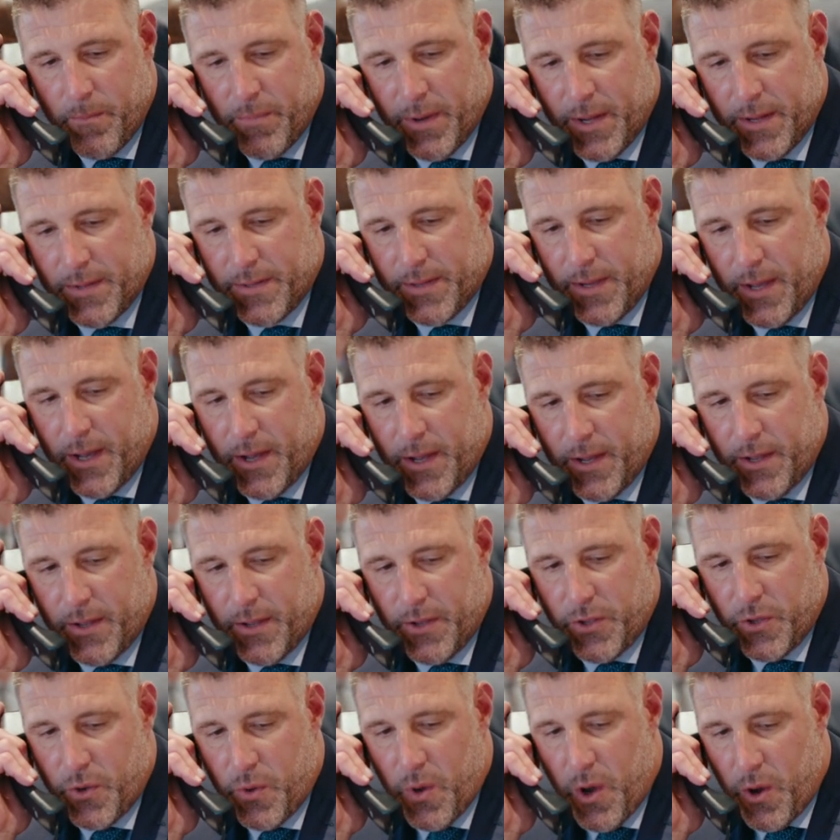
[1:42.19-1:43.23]
But uh,
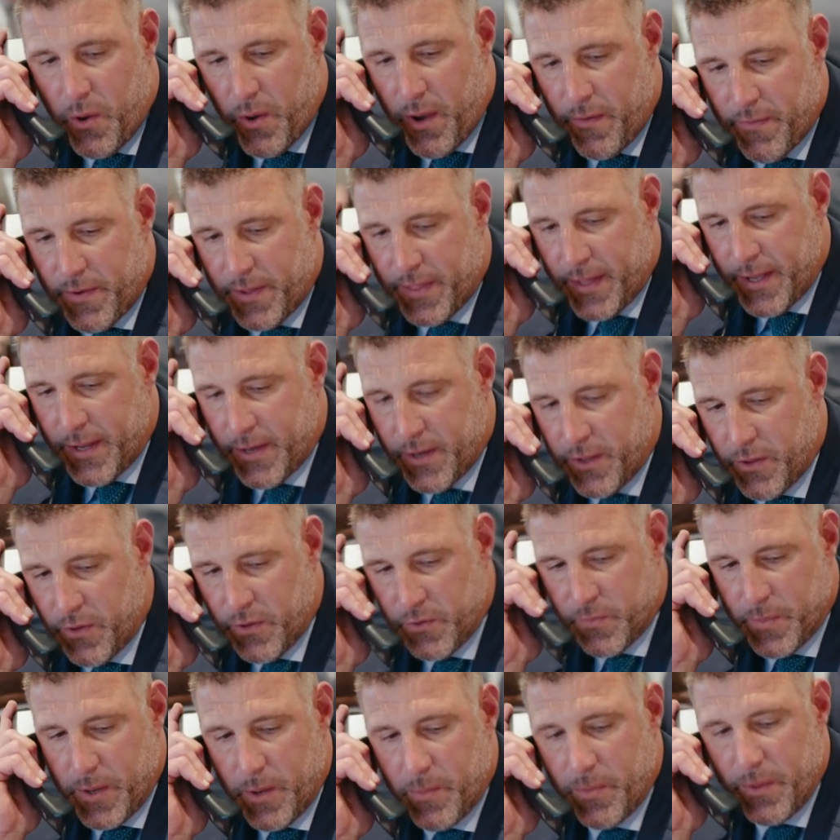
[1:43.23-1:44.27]
you owe everything to
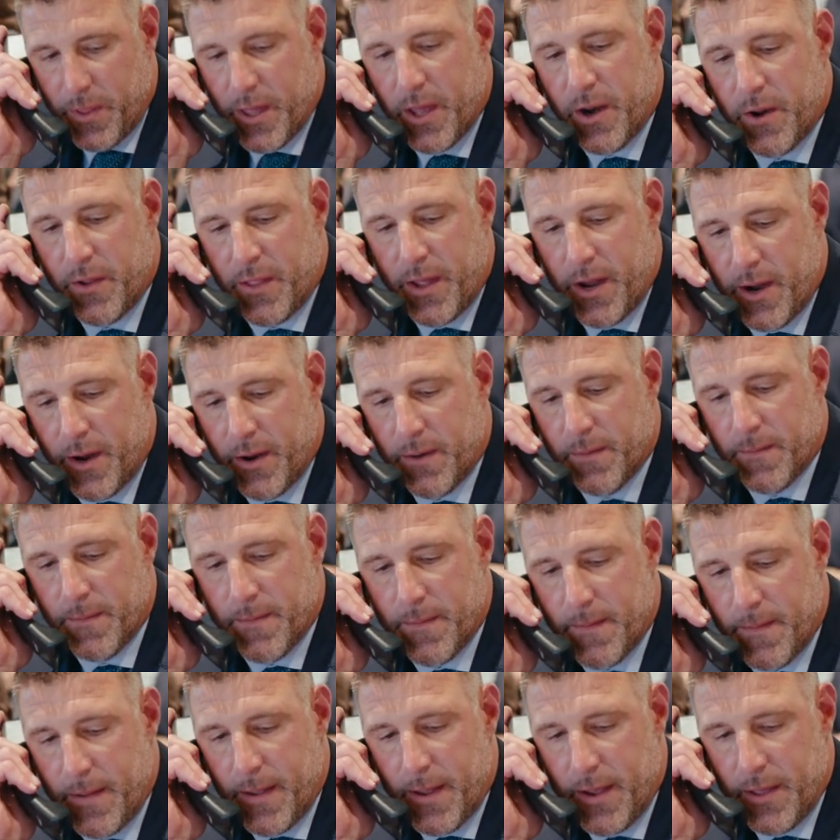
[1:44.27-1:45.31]
those people that are there.
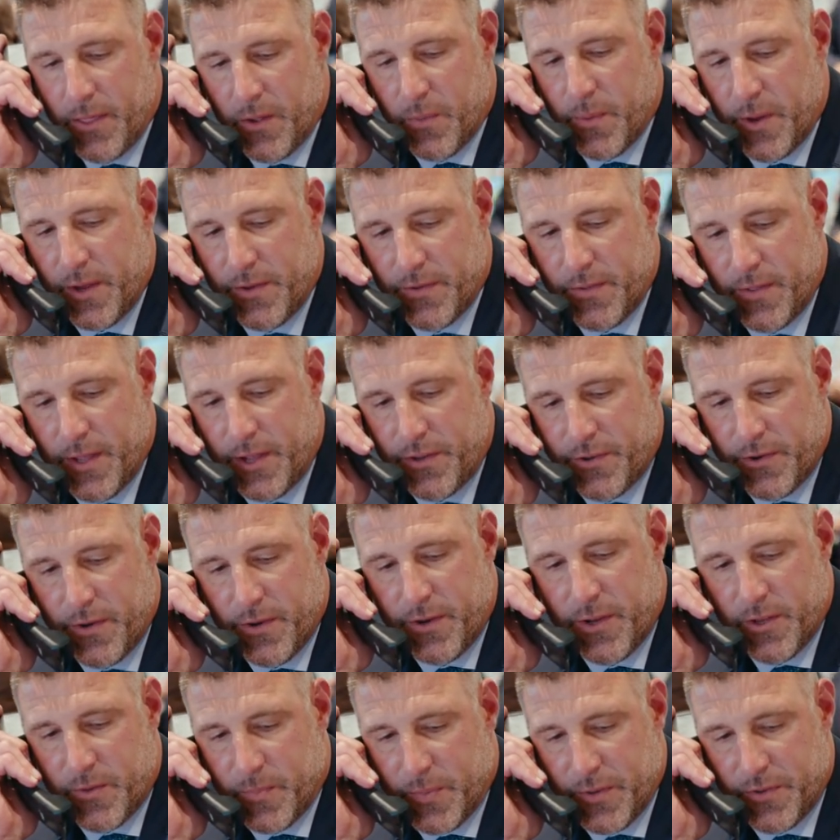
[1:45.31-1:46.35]
And the reason that
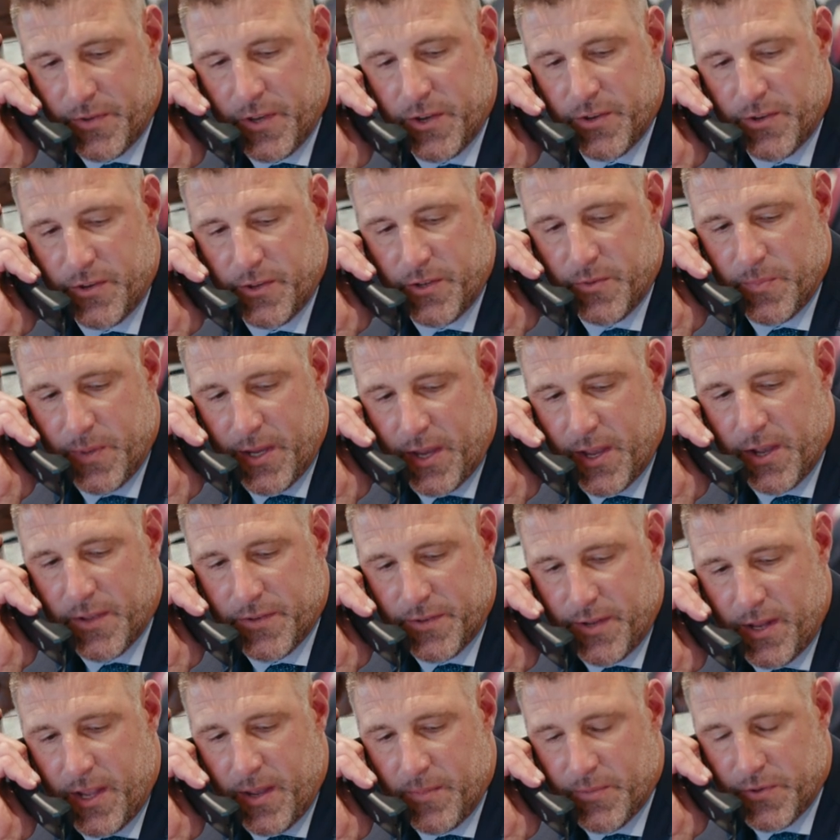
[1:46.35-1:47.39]
you're in this position is
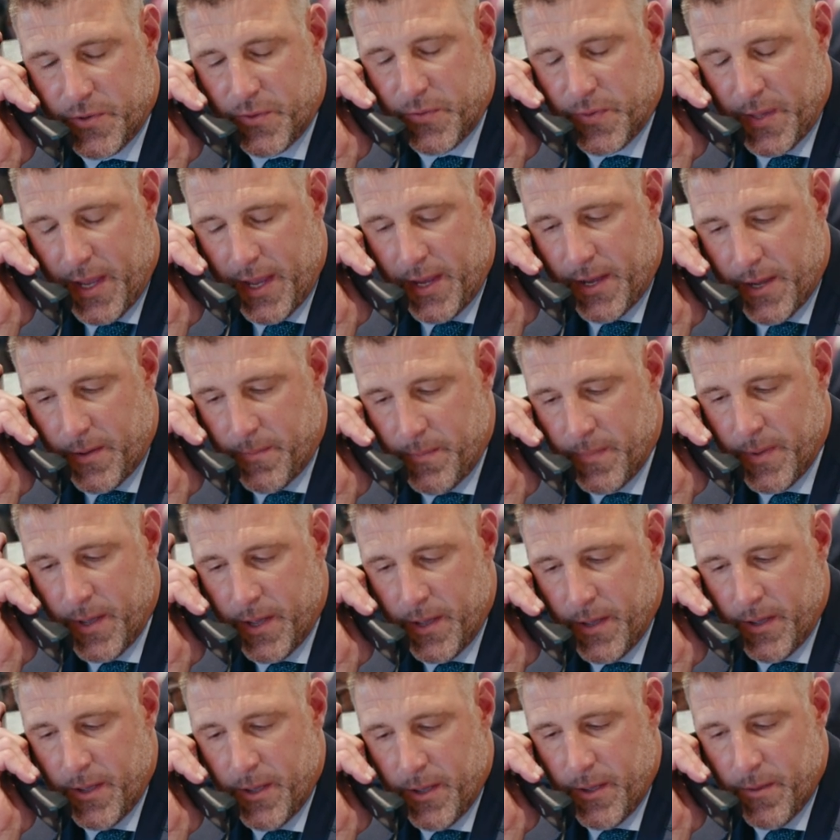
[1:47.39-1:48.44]
because of them. So thank
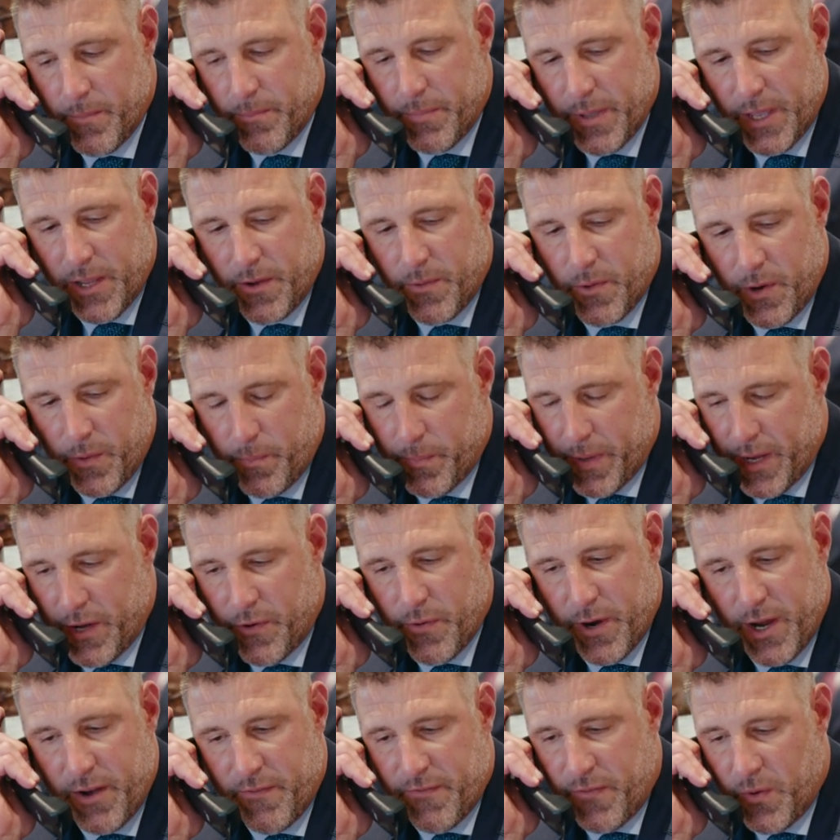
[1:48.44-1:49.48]
them. Be, be
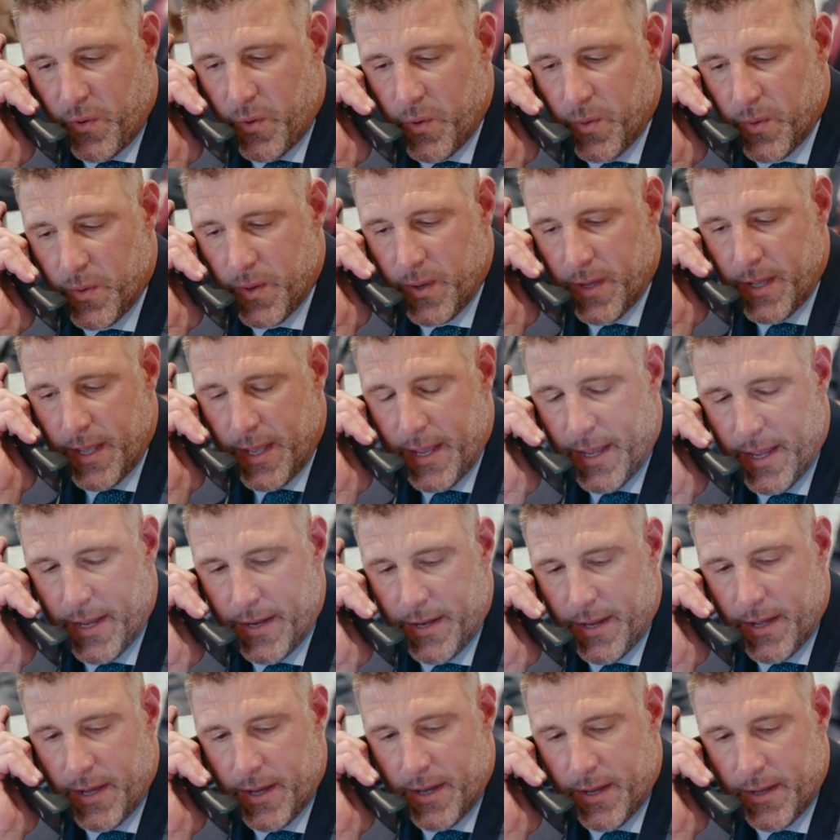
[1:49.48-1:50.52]
grateful.
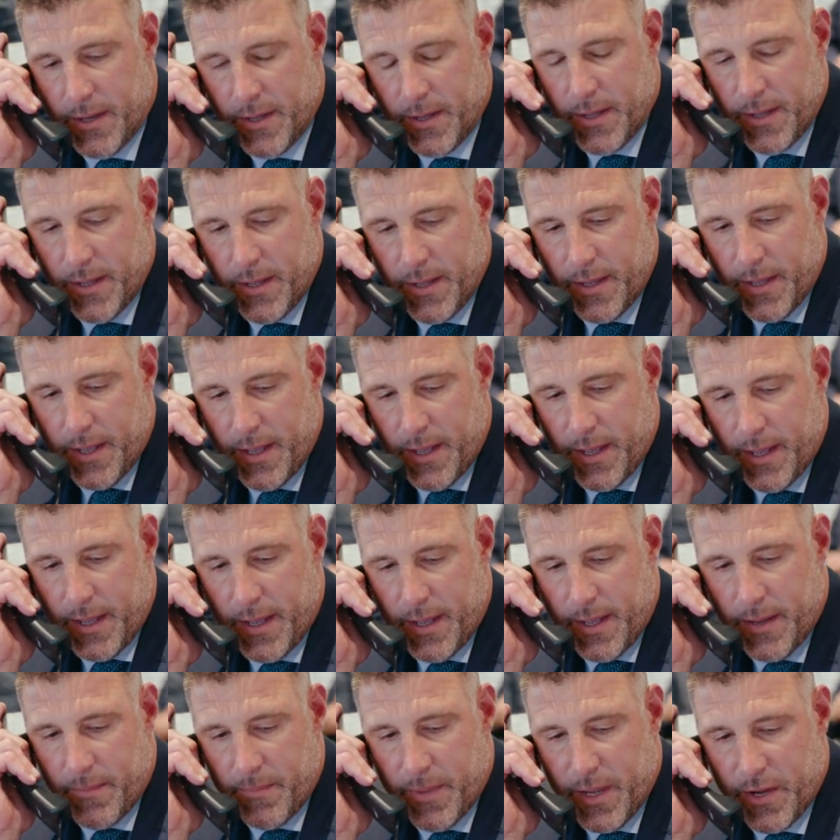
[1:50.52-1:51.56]
And... Uh,
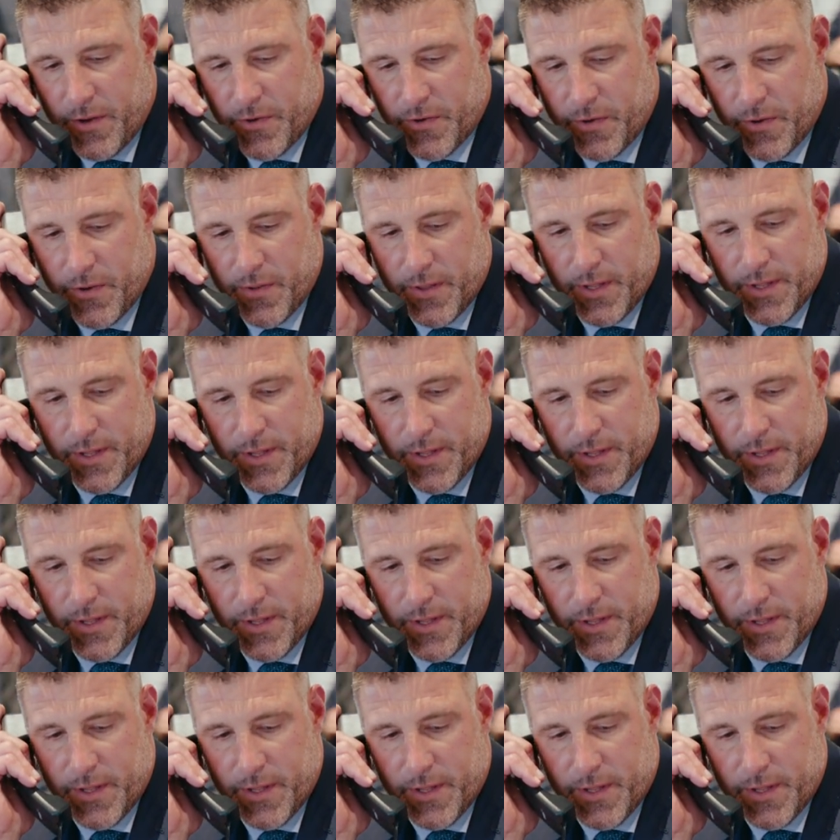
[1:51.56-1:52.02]
and make sure